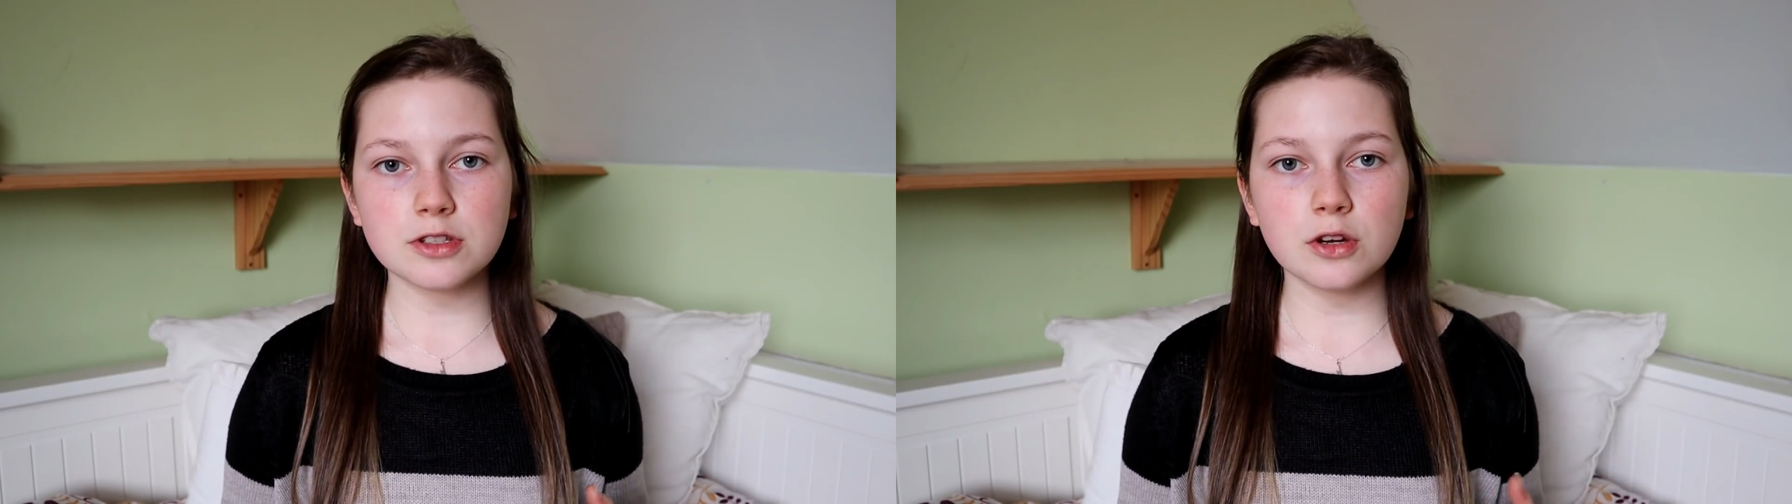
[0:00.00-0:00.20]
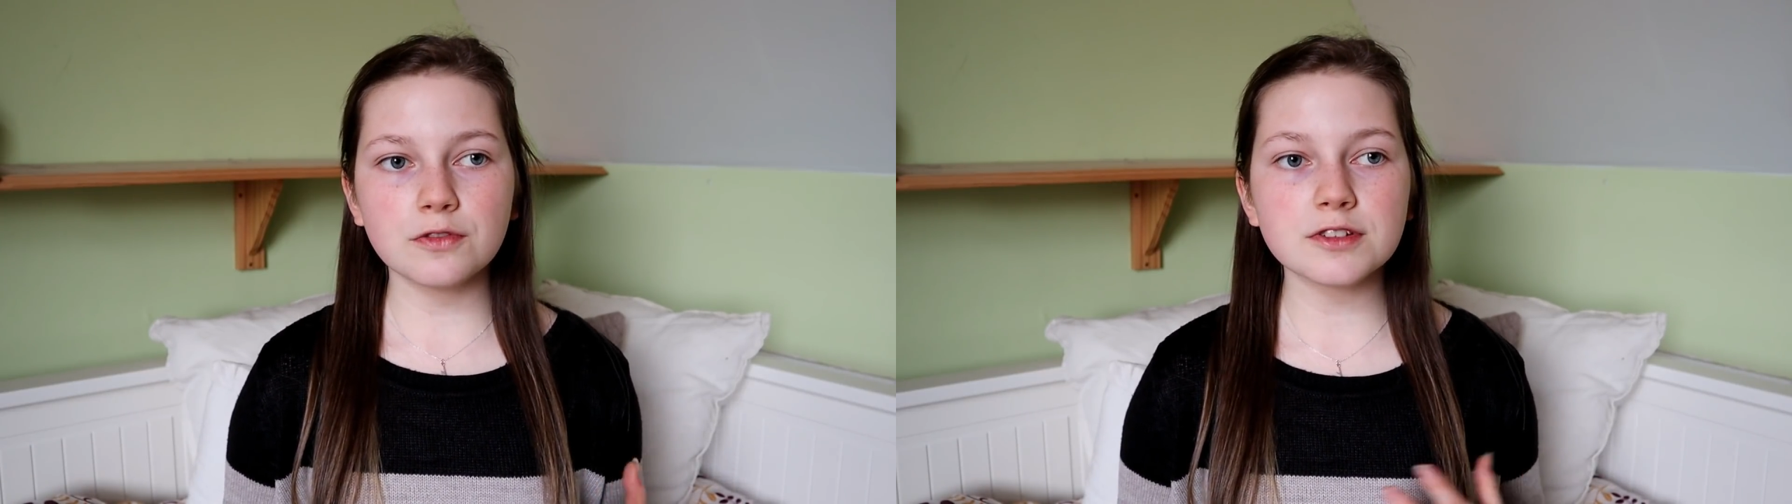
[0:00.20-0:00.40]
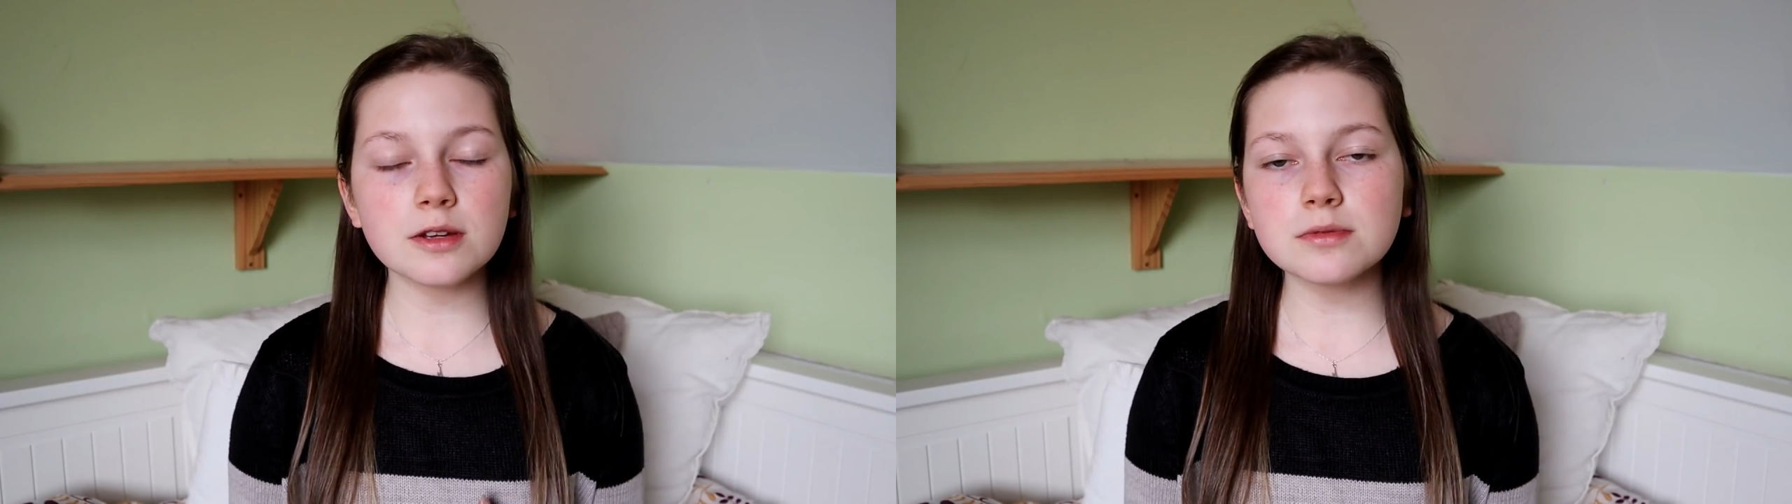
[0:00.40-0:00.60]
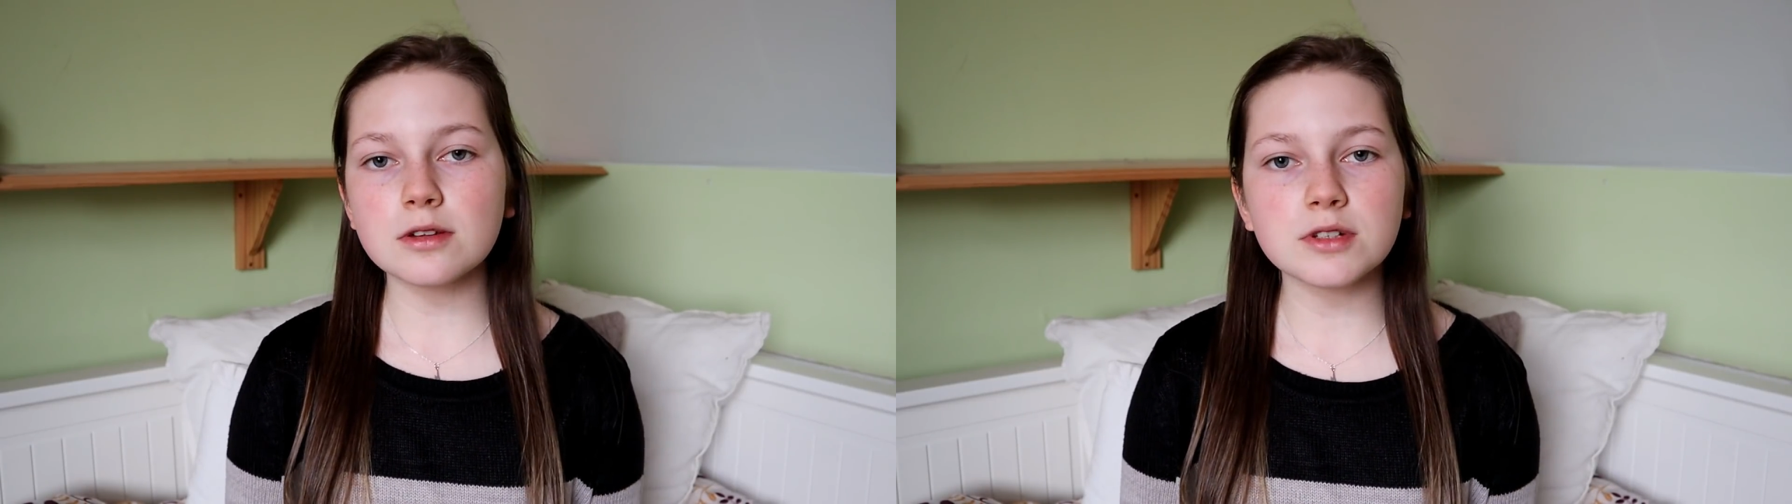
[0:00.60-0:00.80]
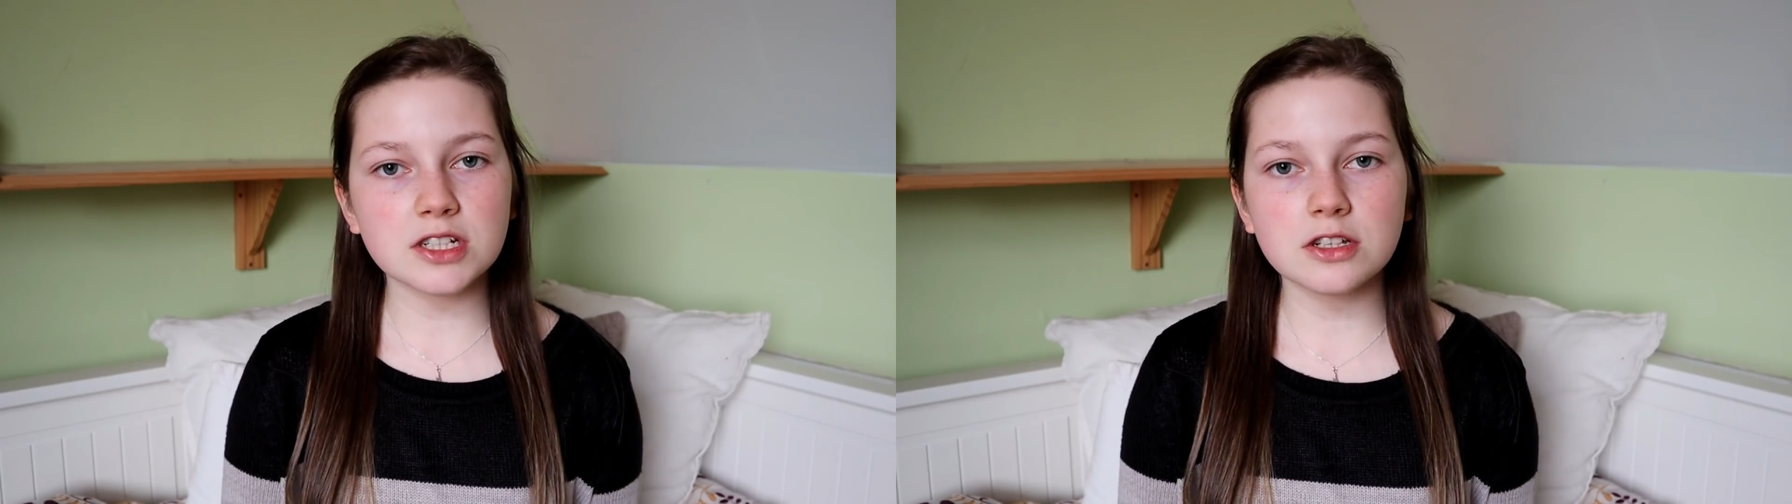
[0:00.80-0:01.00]
So for some
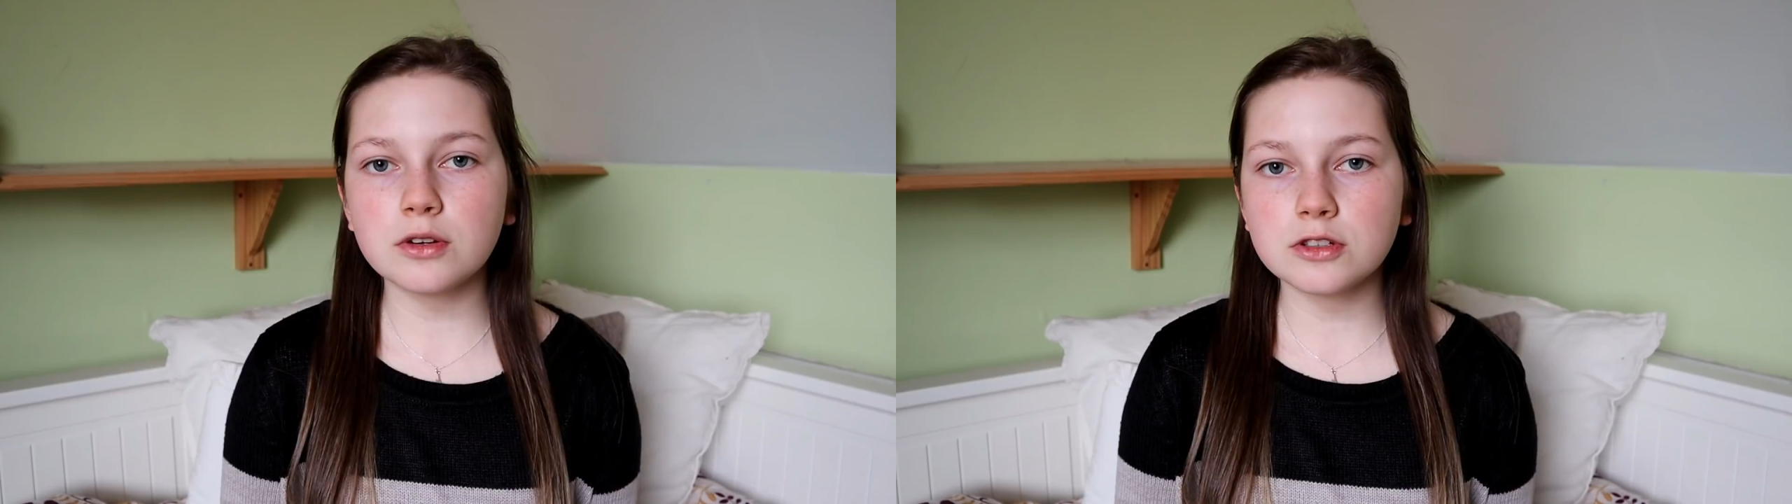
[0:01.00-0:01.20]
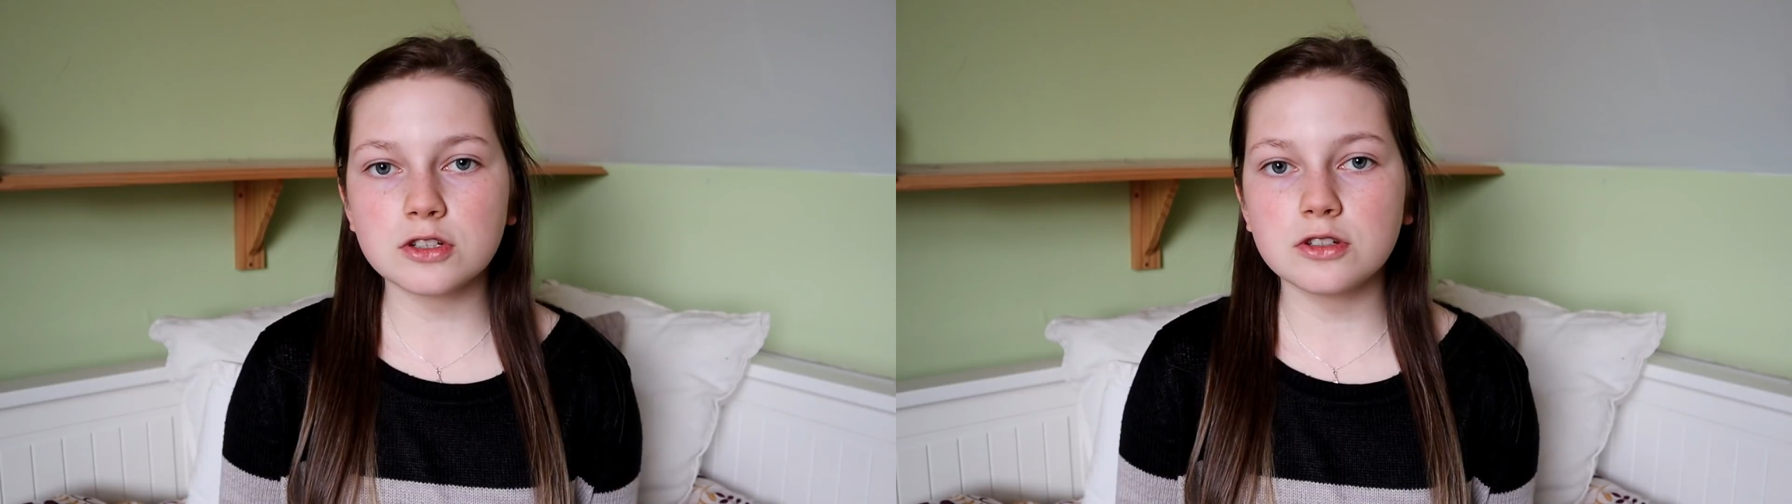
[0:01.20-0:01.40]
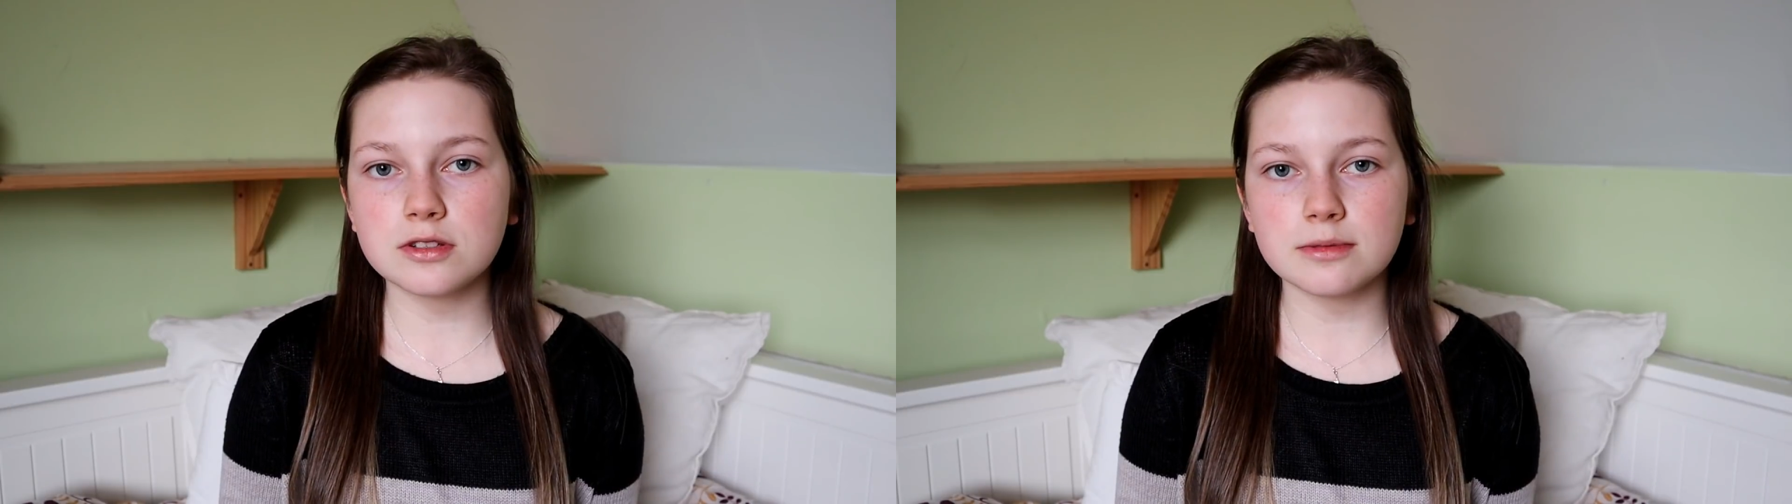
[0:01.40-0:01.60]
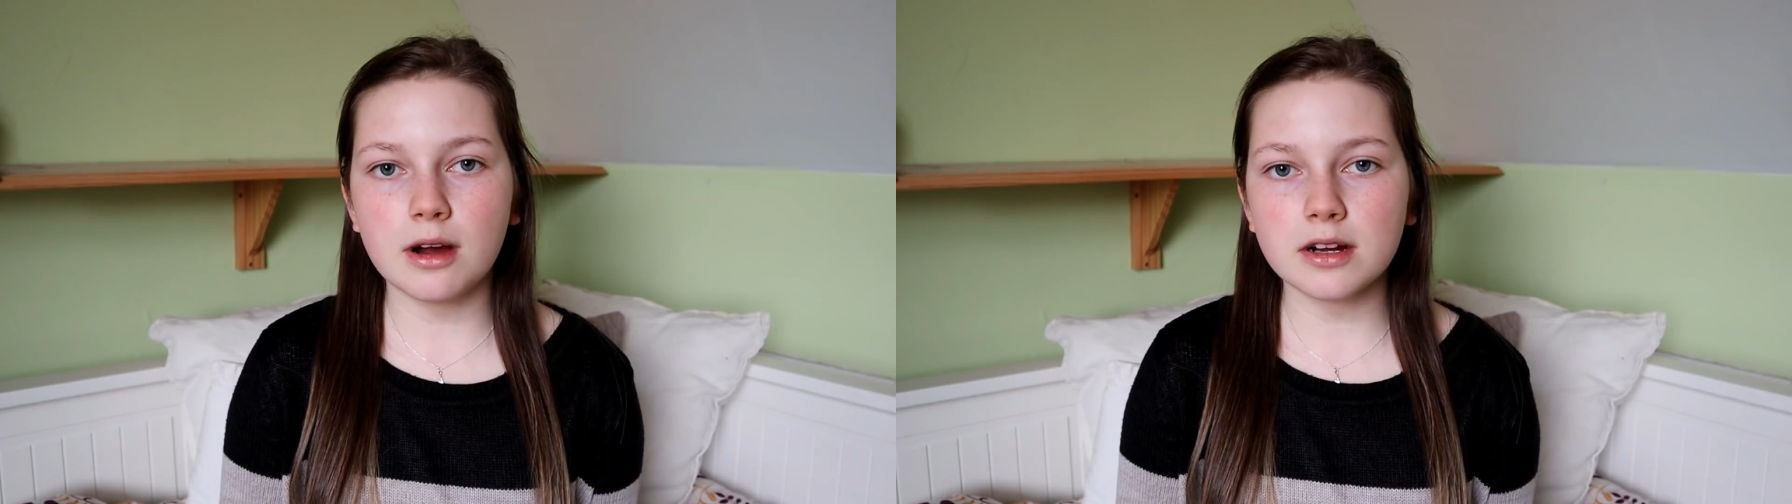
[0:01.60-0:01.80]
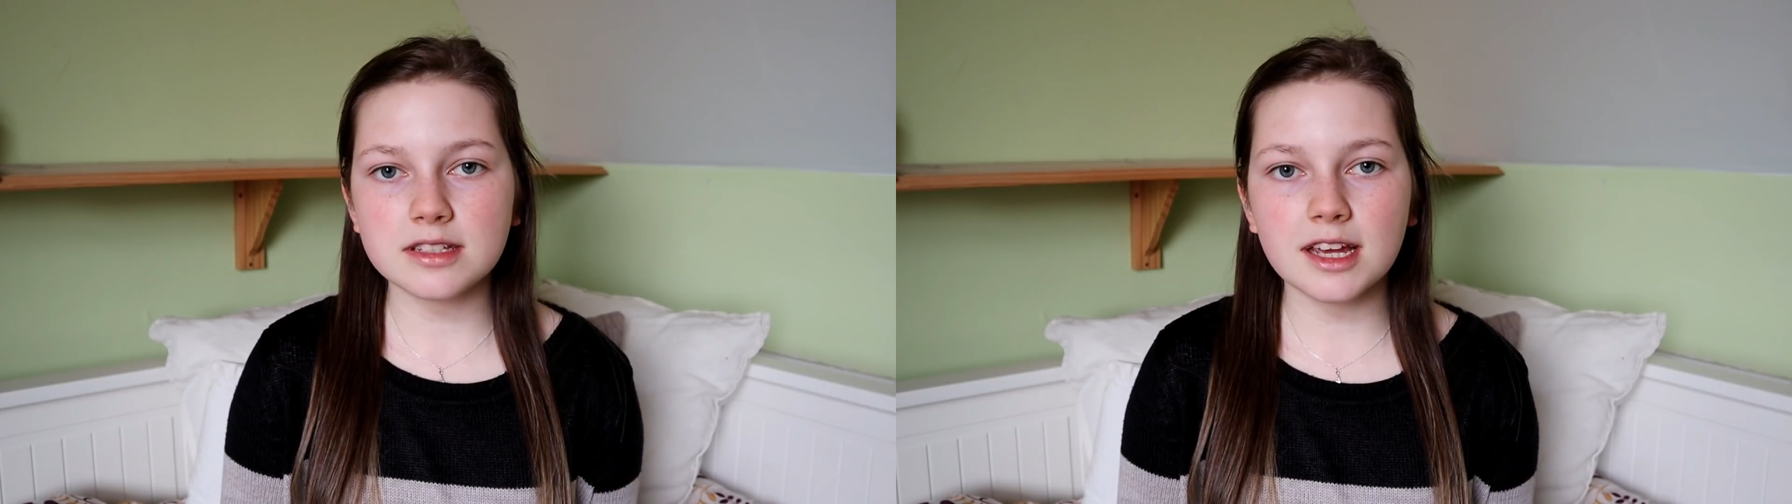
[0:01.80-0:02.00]
subjects you can just use the
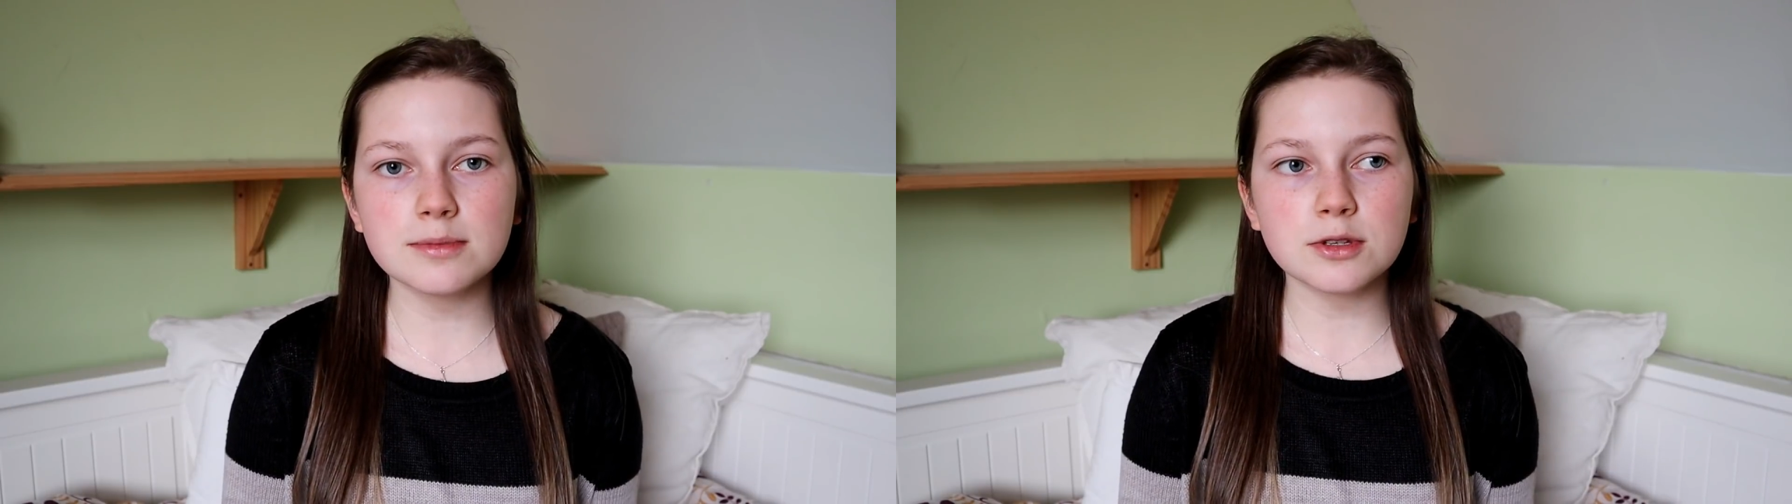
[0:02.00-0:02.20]
mark scheme.